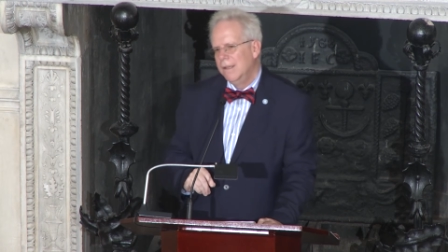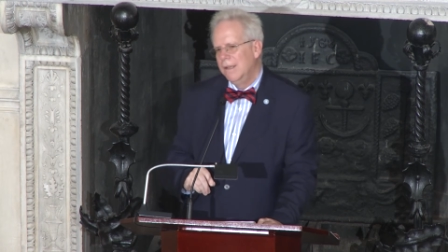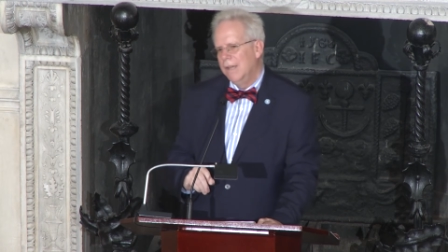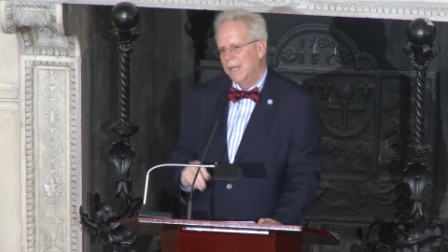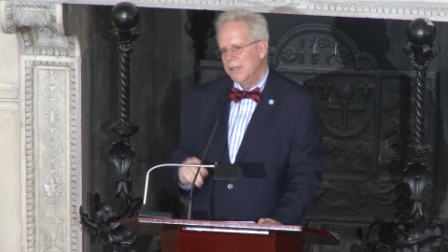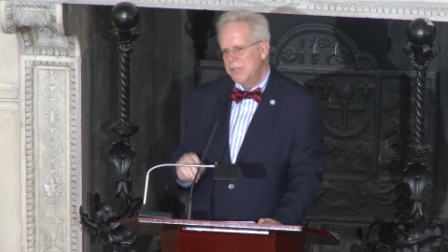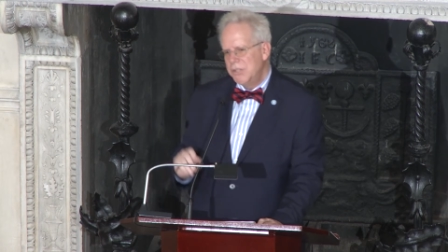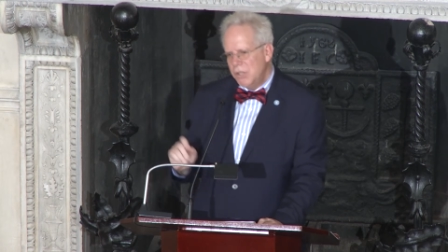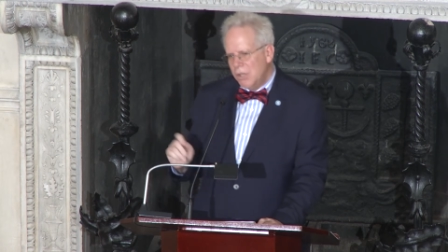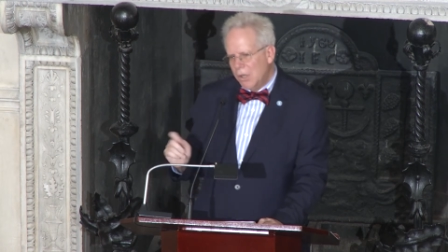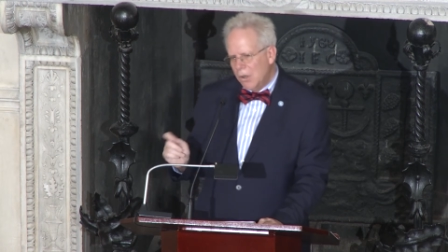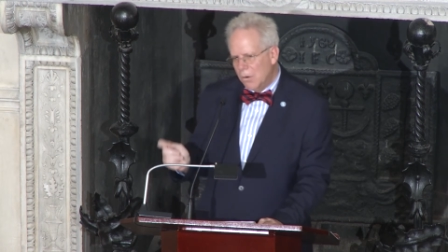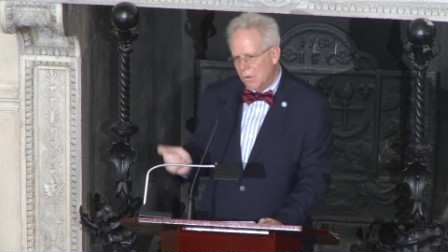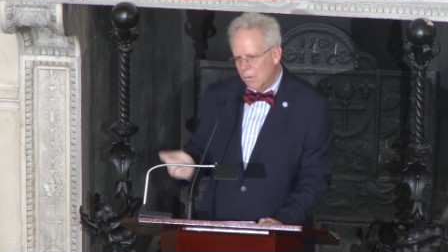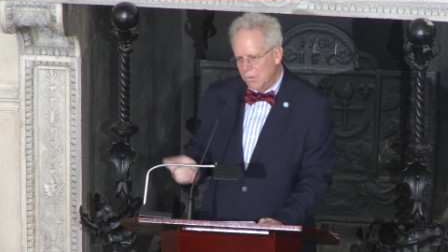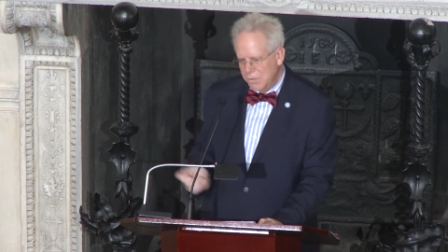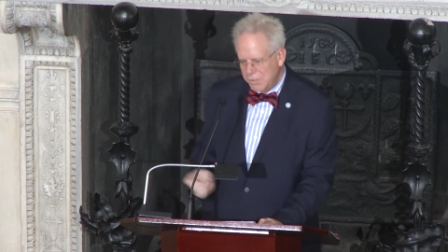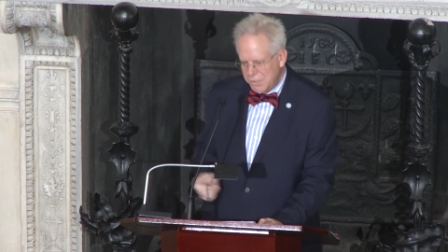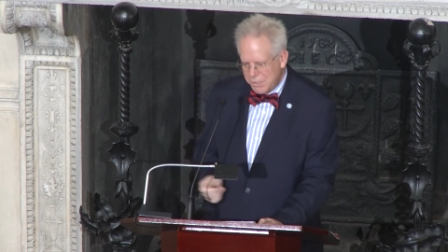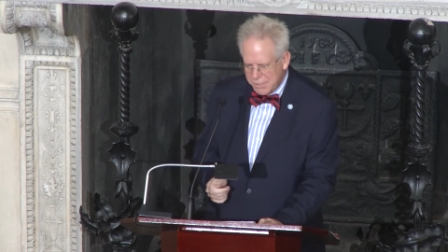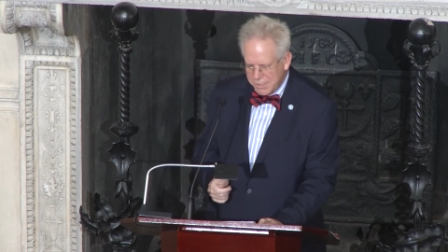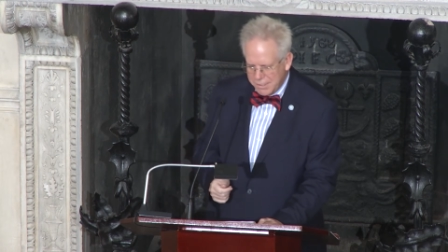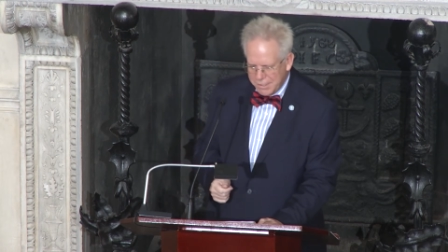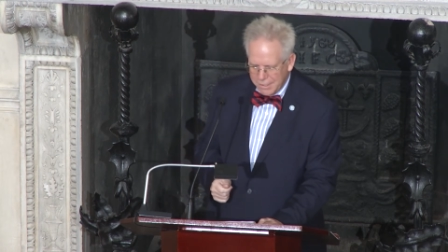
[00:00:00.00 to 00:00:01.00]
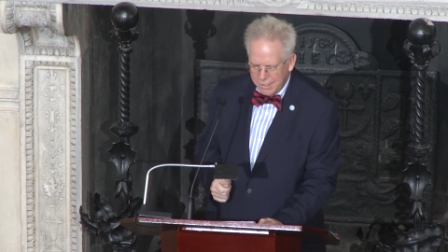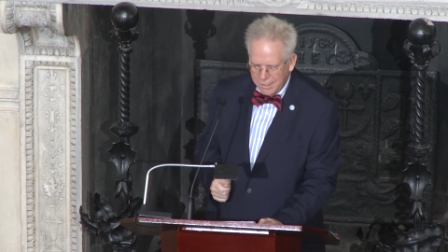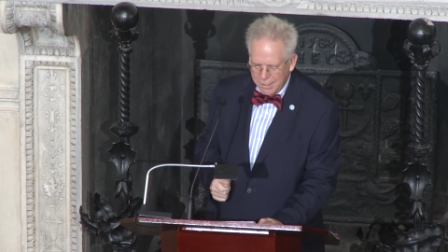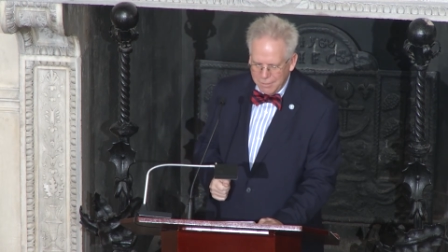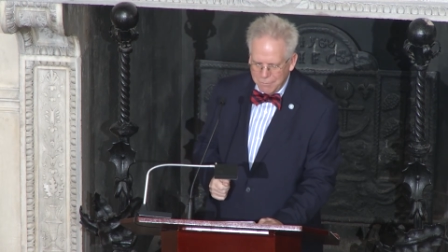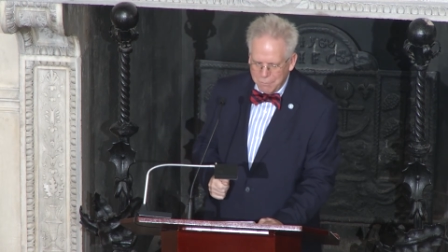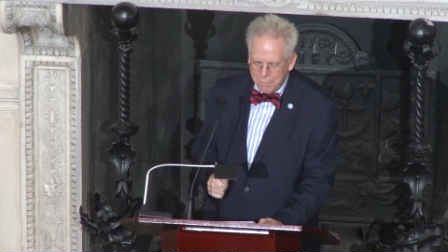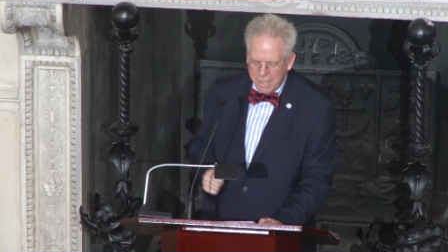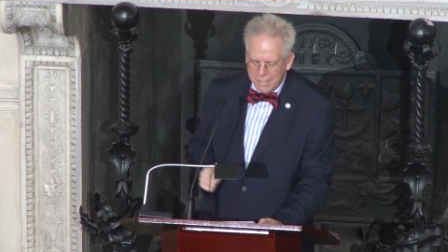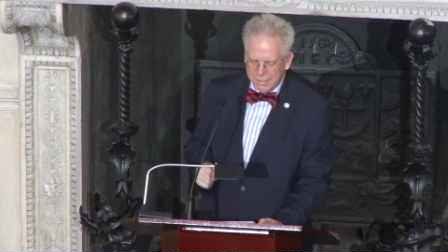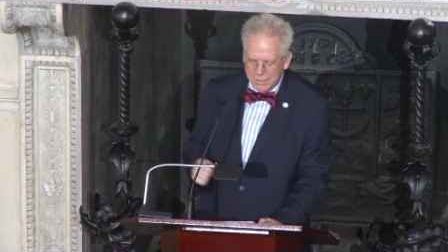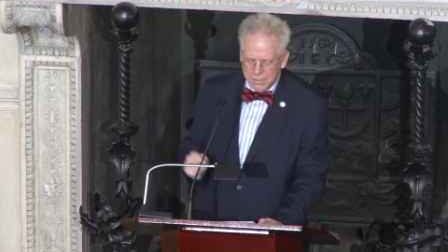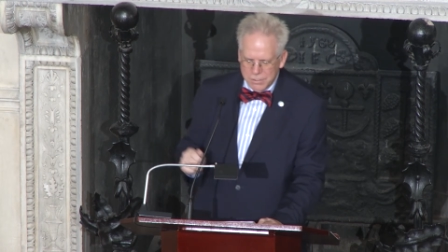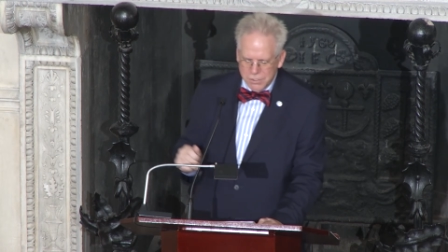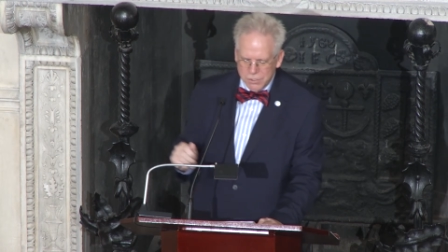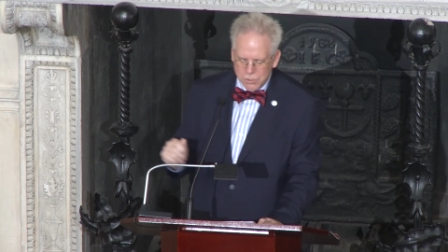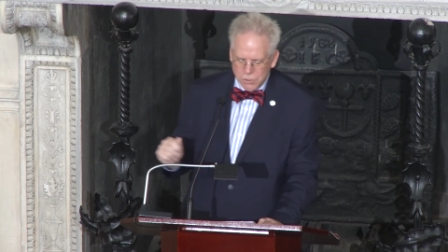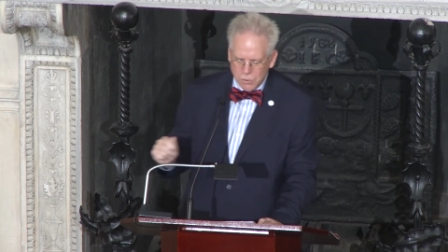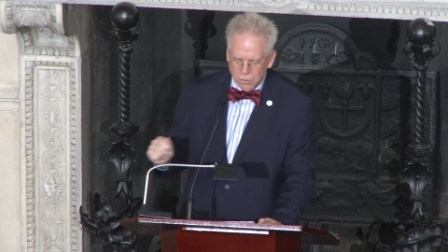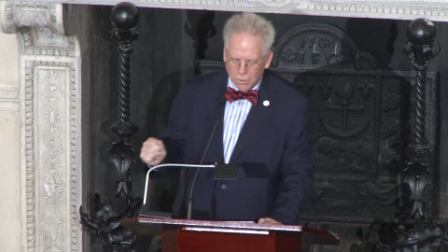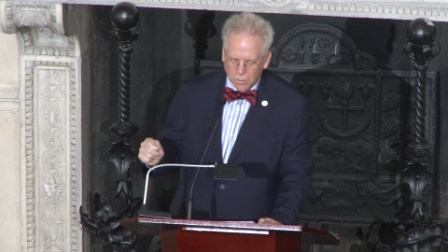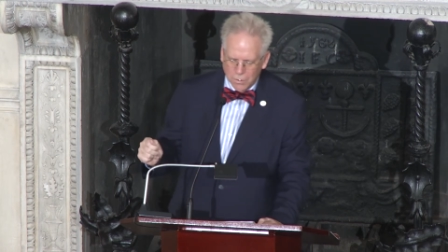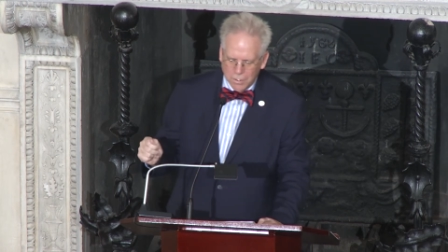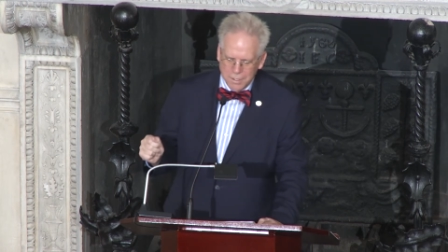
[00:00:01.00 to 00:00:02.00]
a toast, "May the
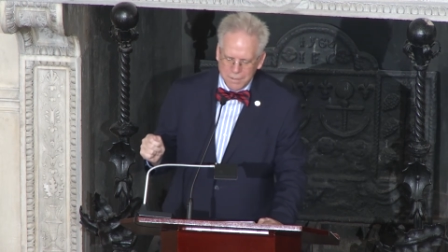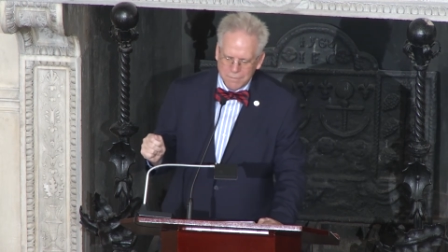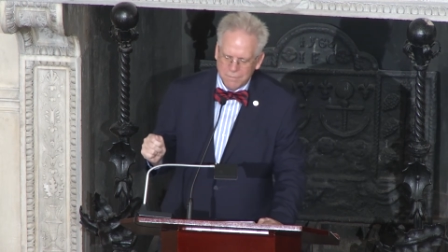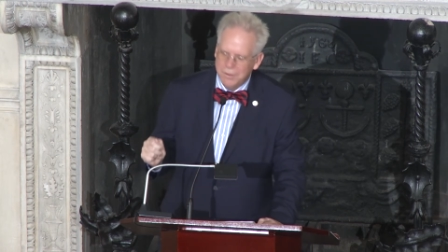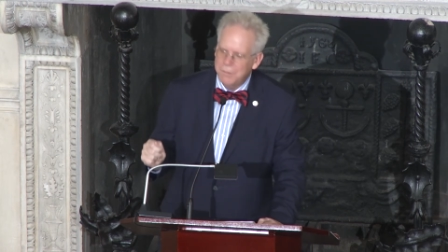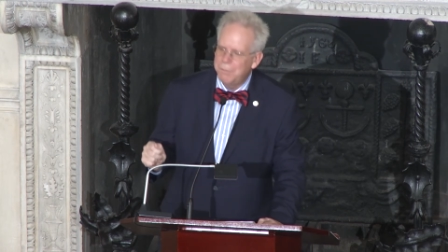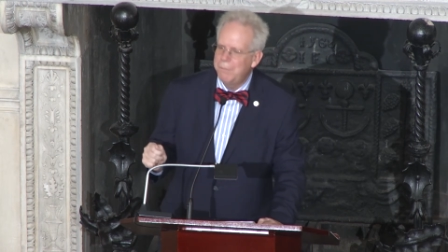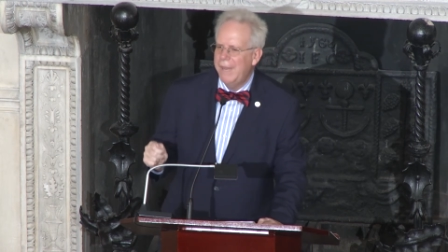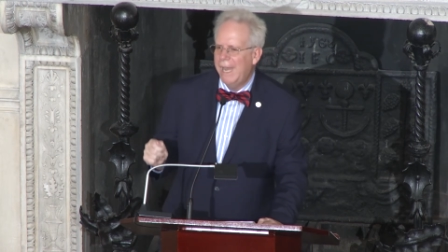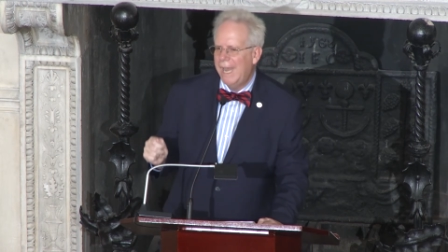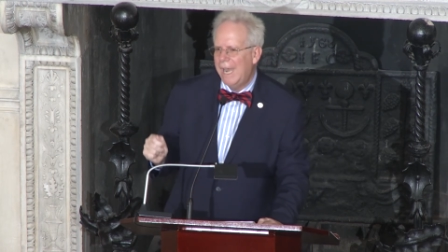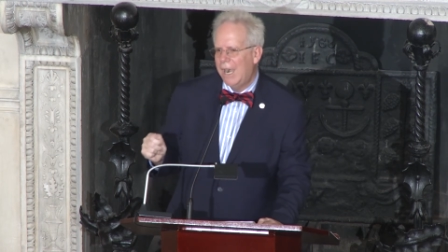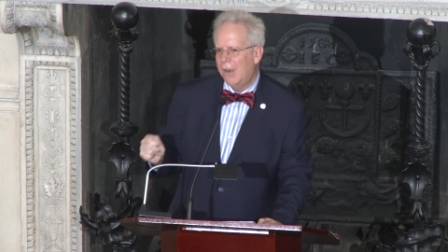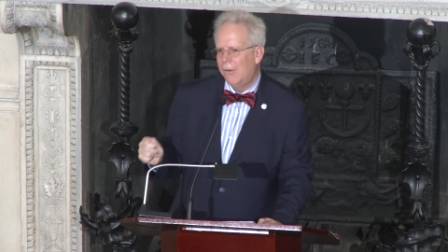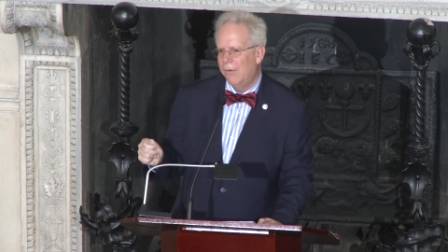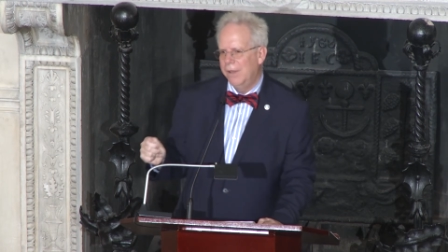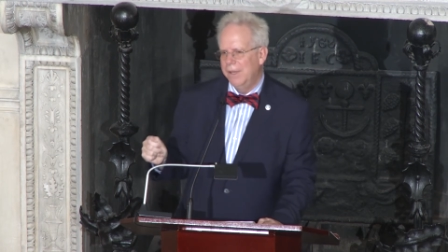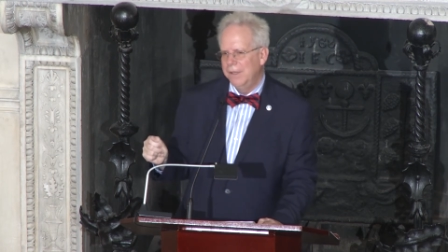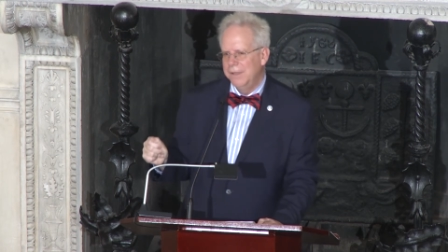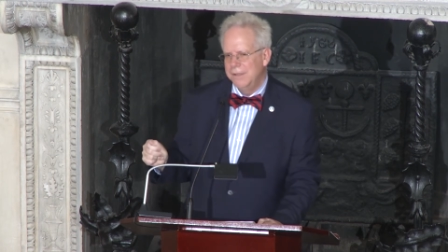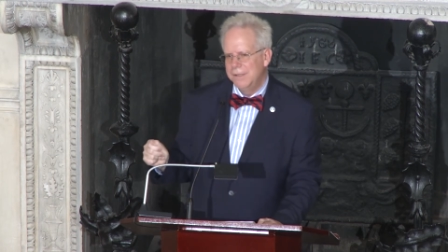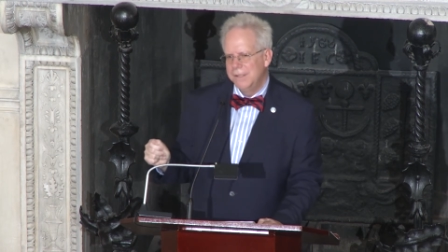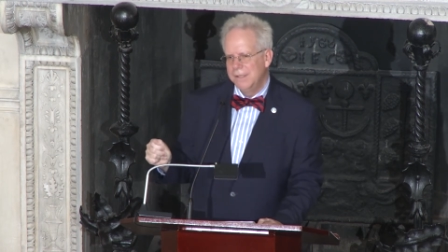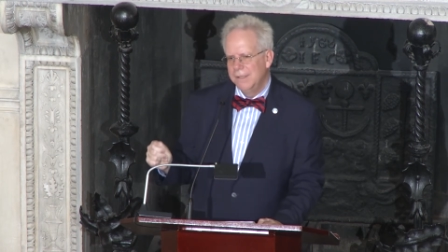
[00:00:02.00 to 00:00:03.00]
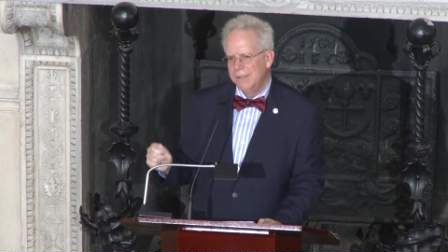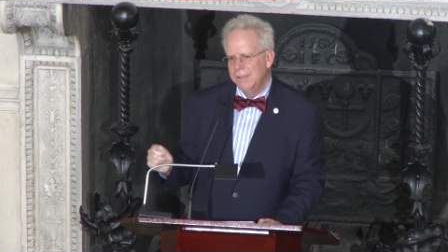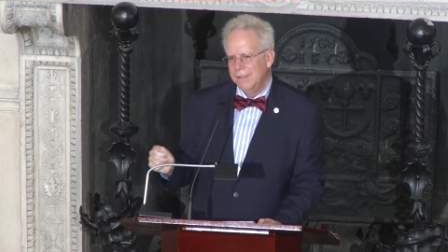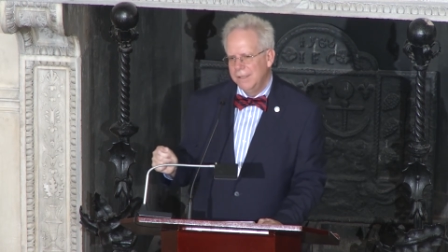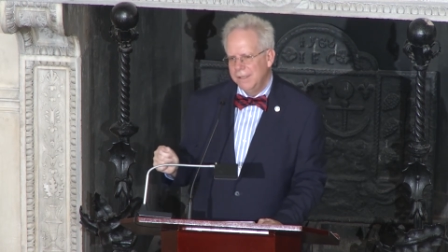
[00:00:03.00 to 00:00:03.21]
sword of the parent